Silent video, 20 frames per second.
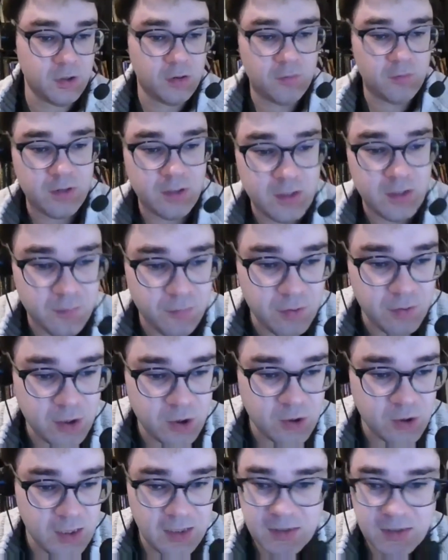know, really
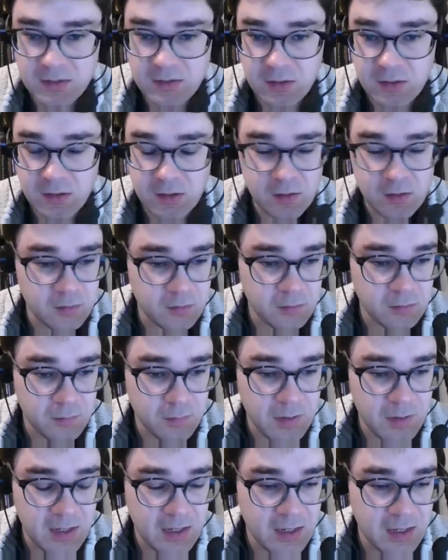appreciated that you can
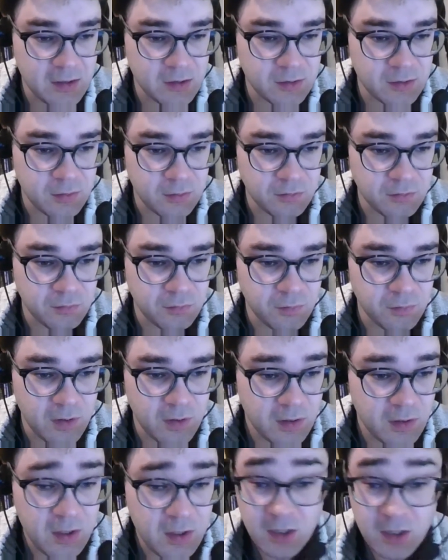be here
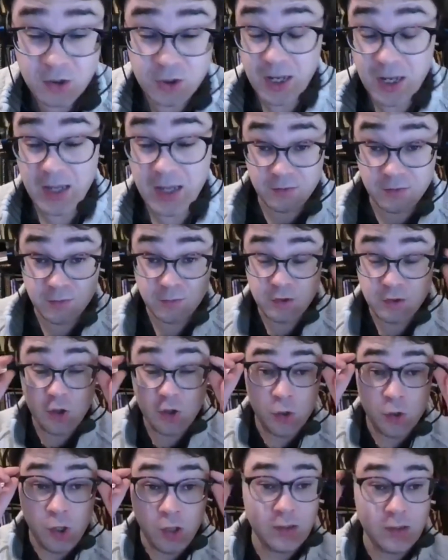to share some of
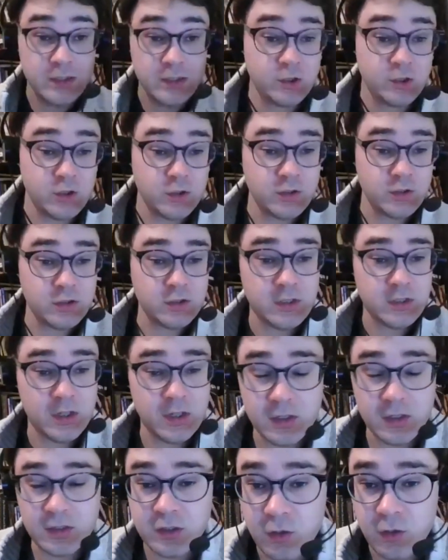your knowledge and
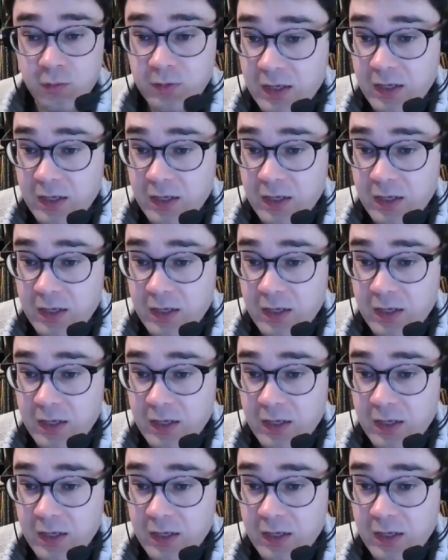you know,